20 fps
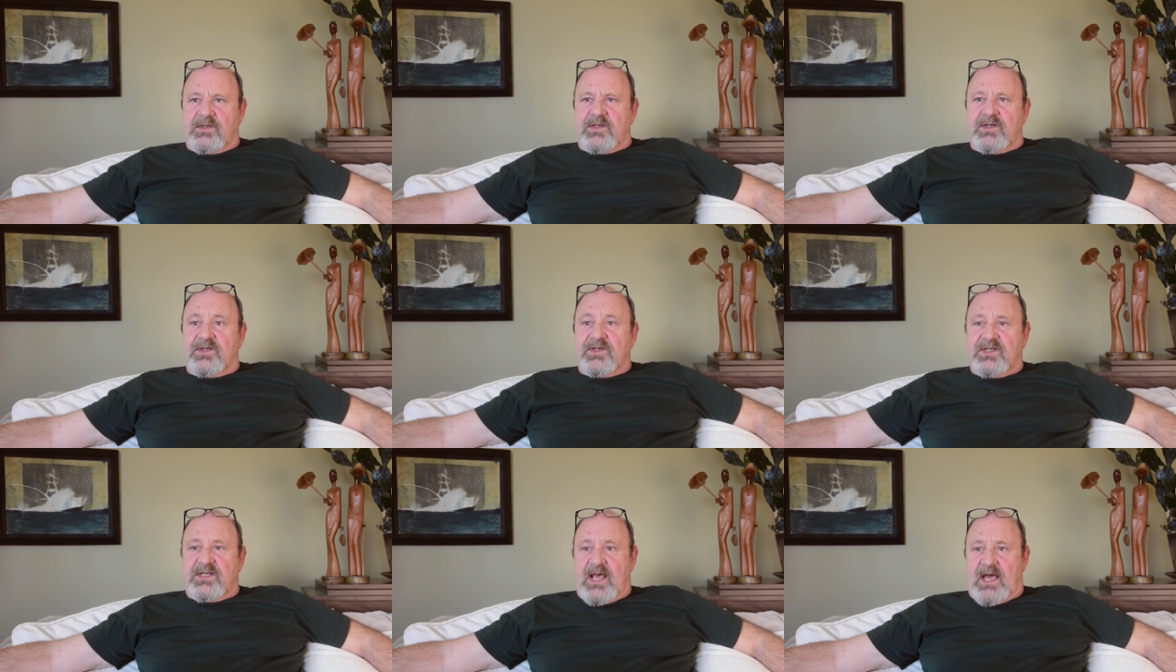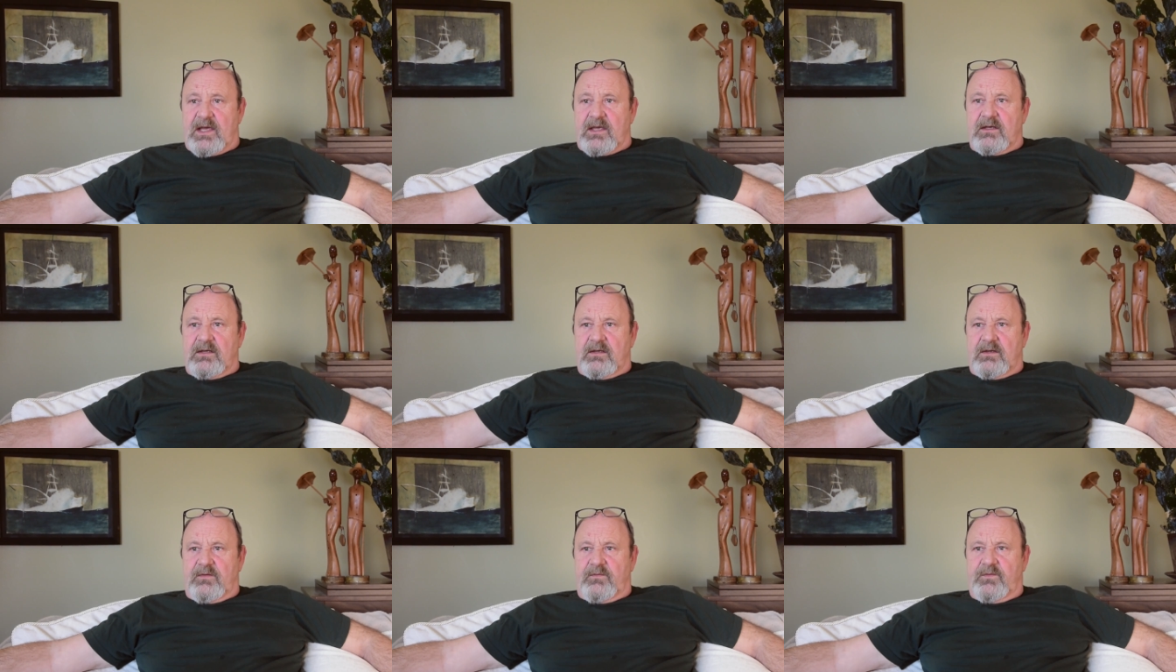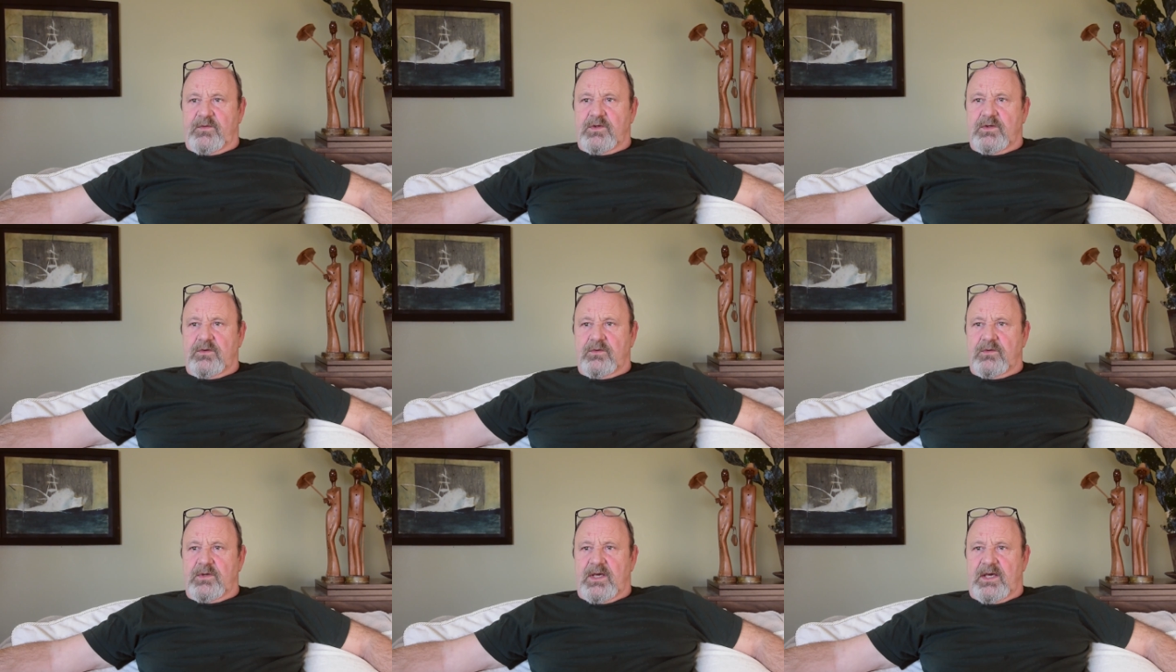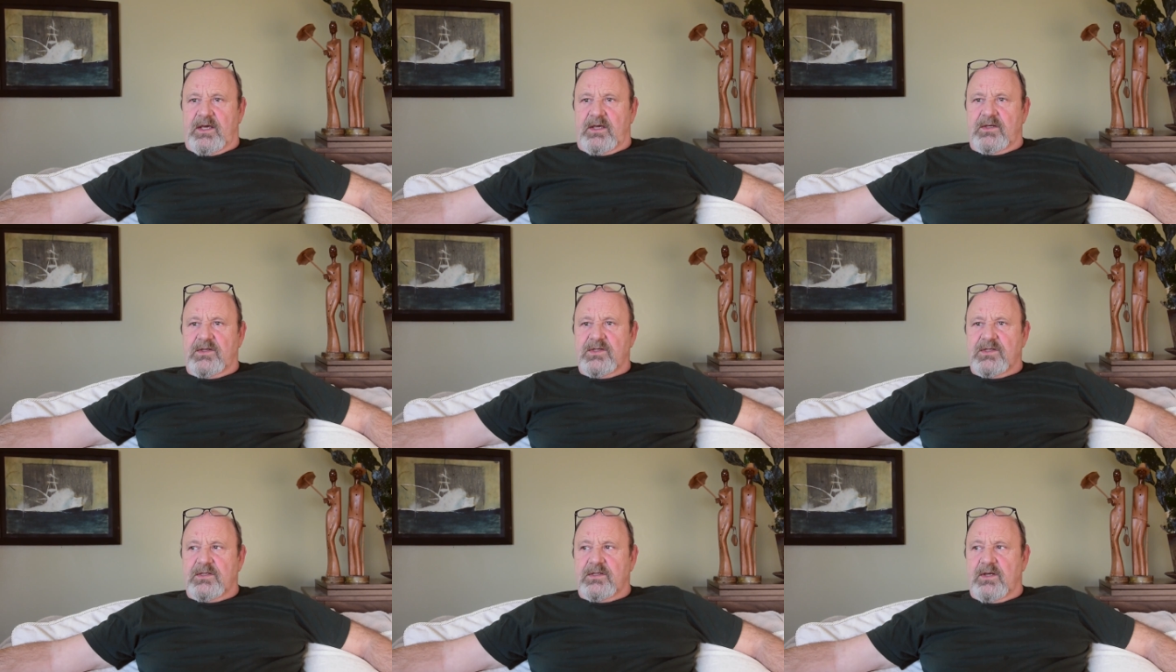It's the second of two
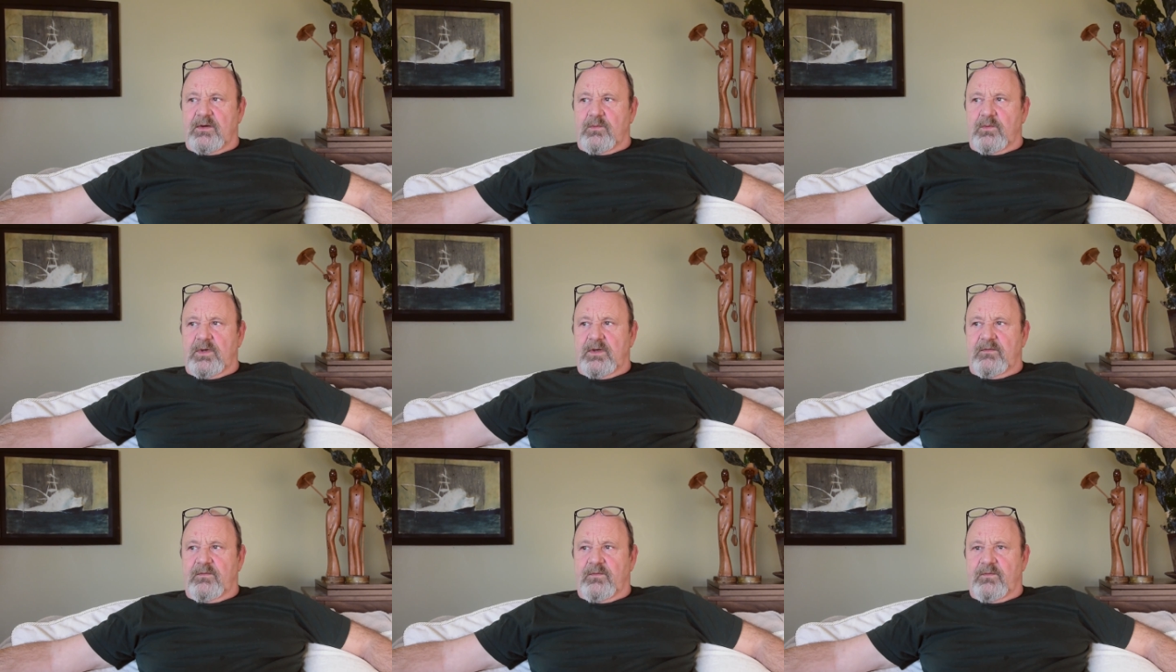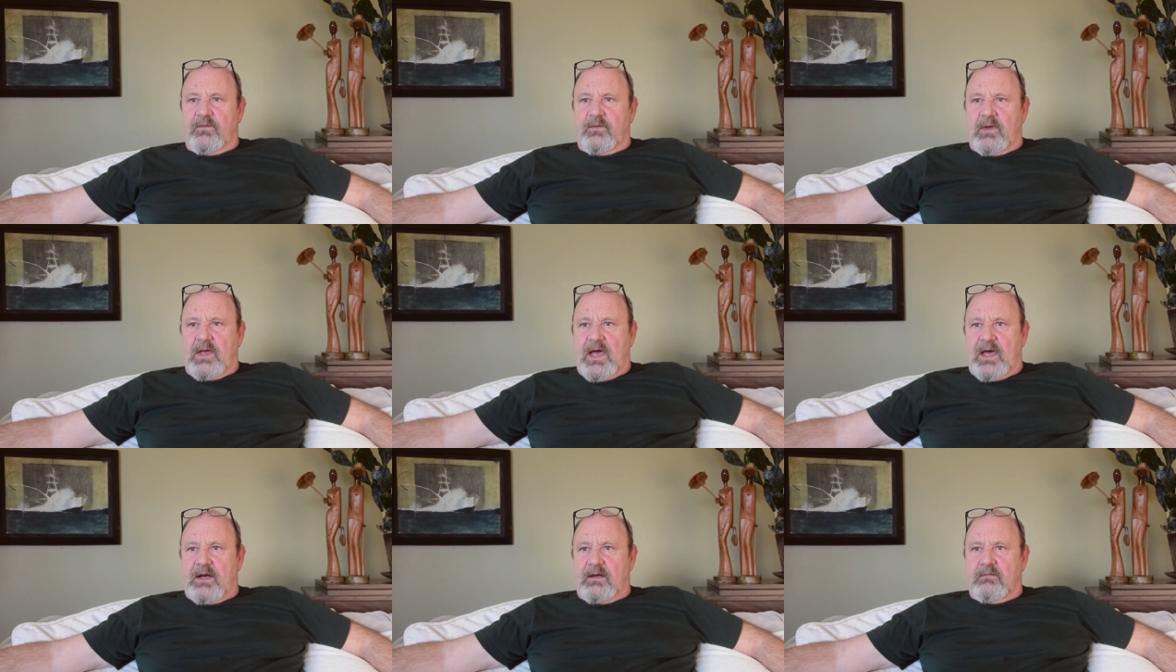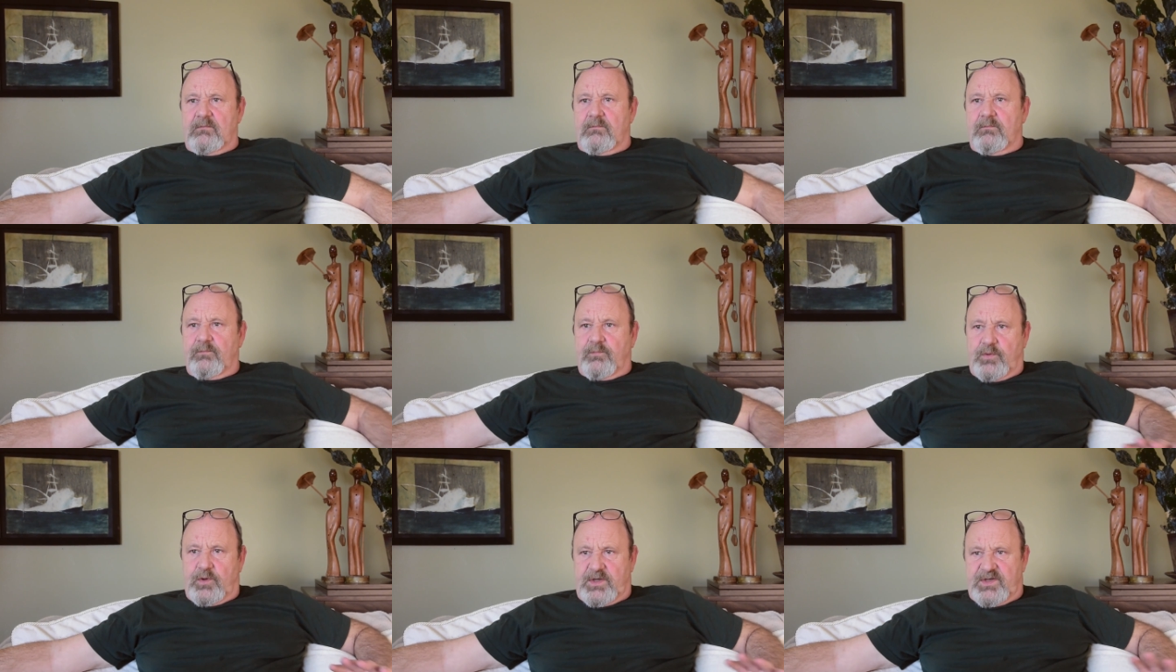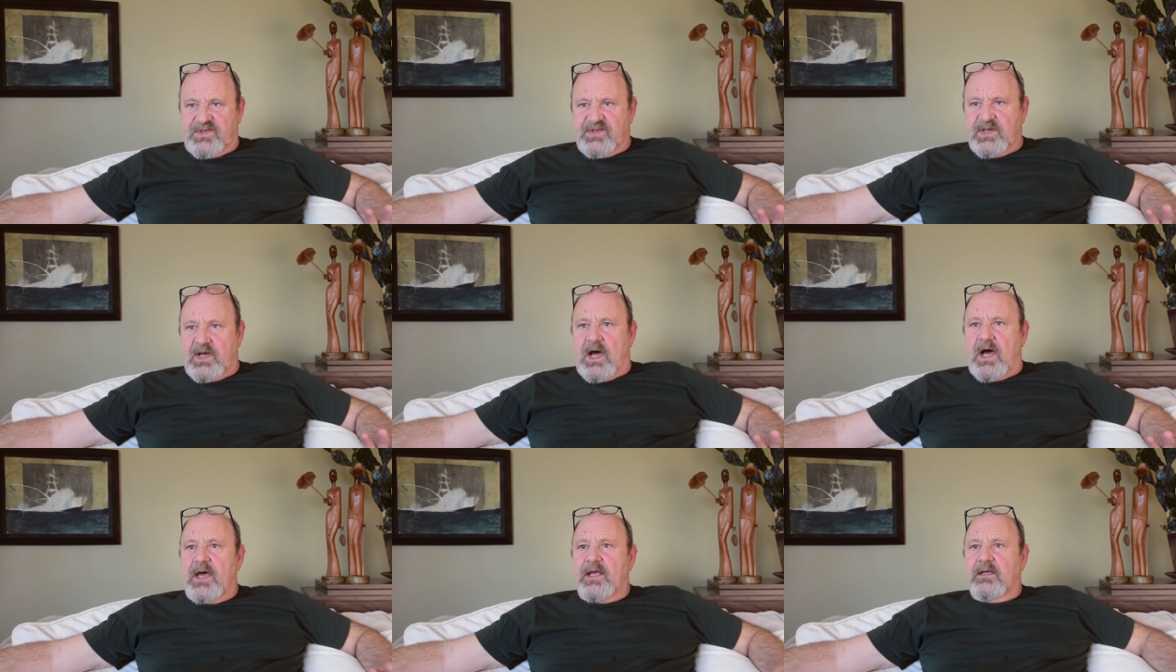days that we've had put
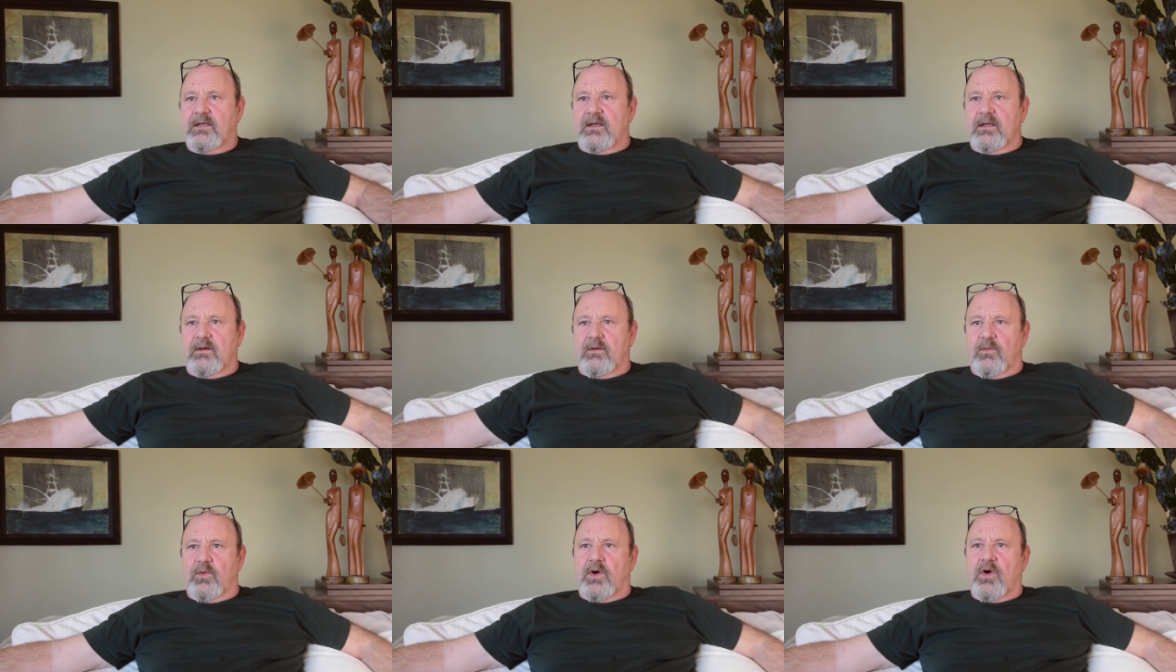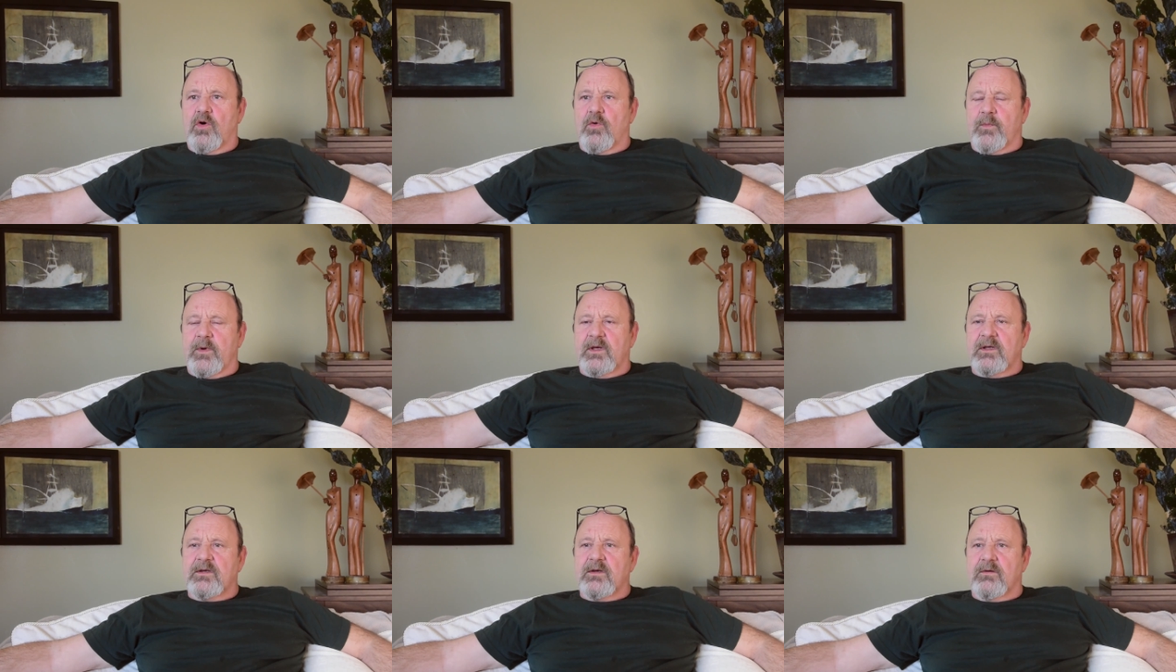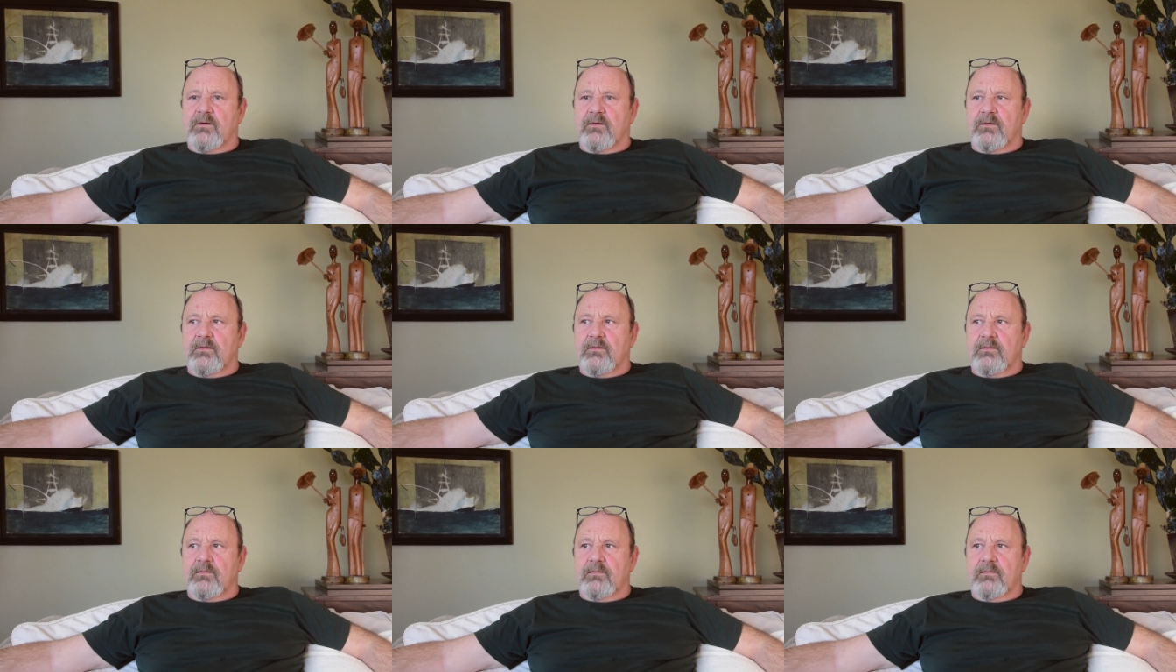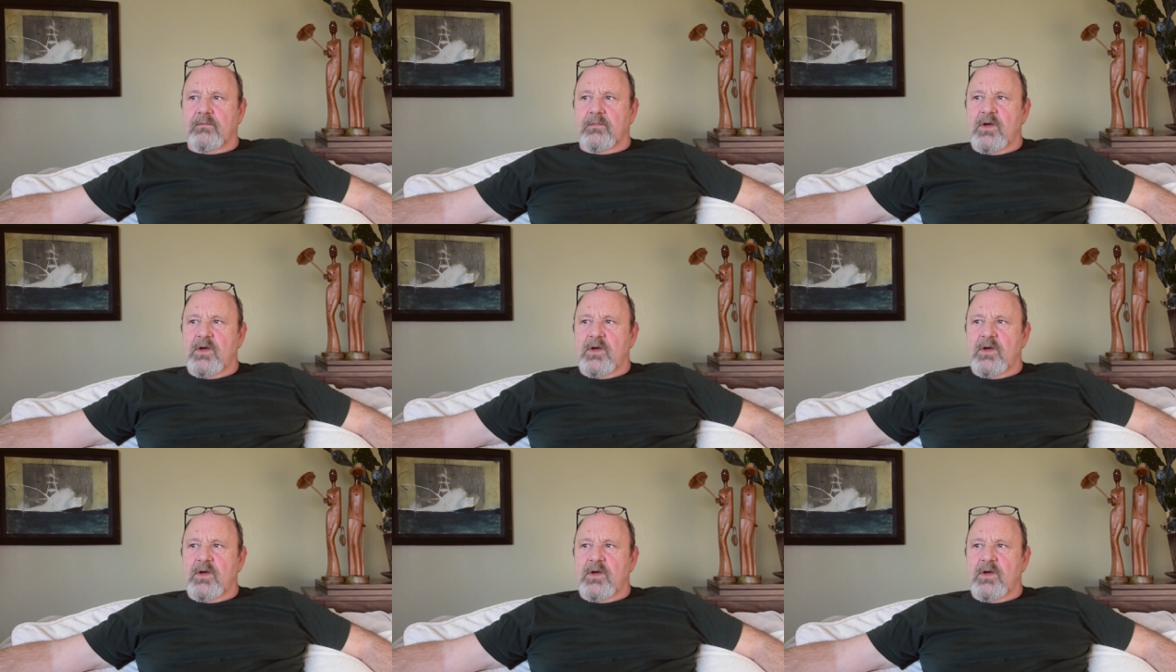aside, and we're hoping to